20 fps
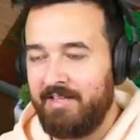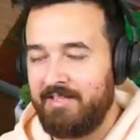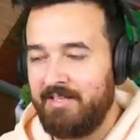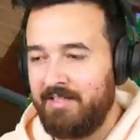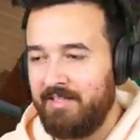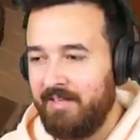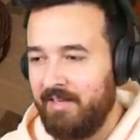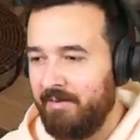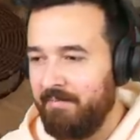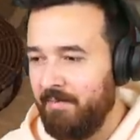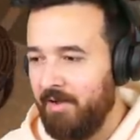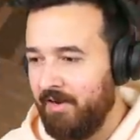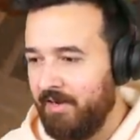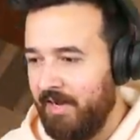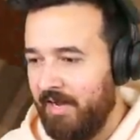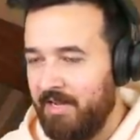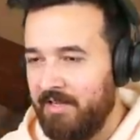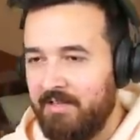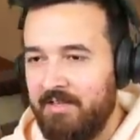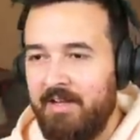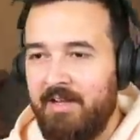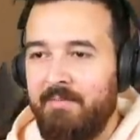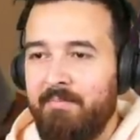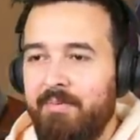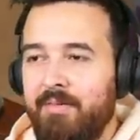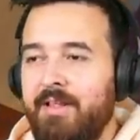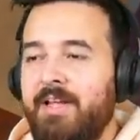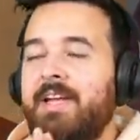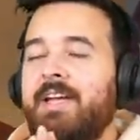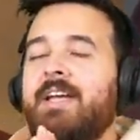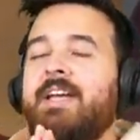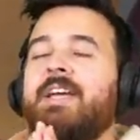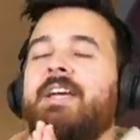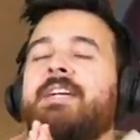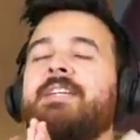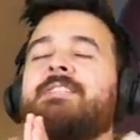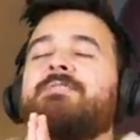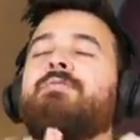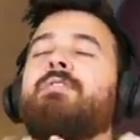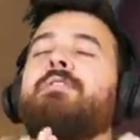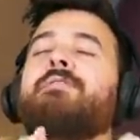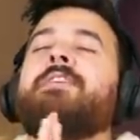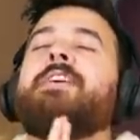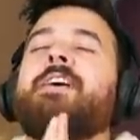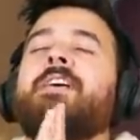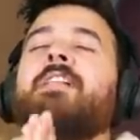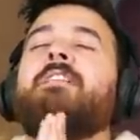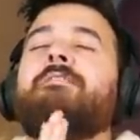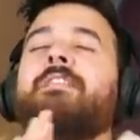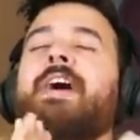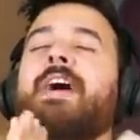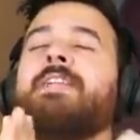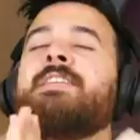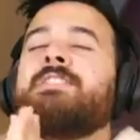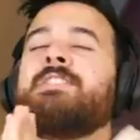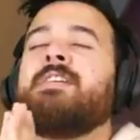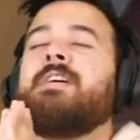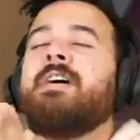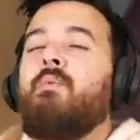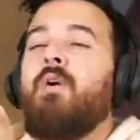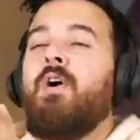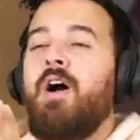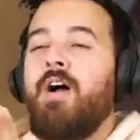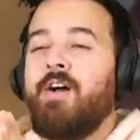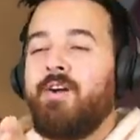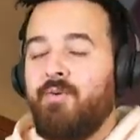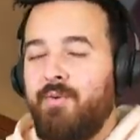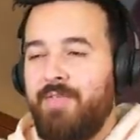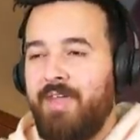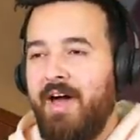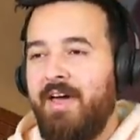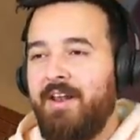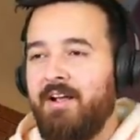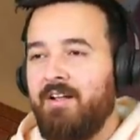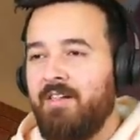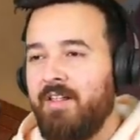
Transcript: that's it there. Okay. Please reveal event. Work without a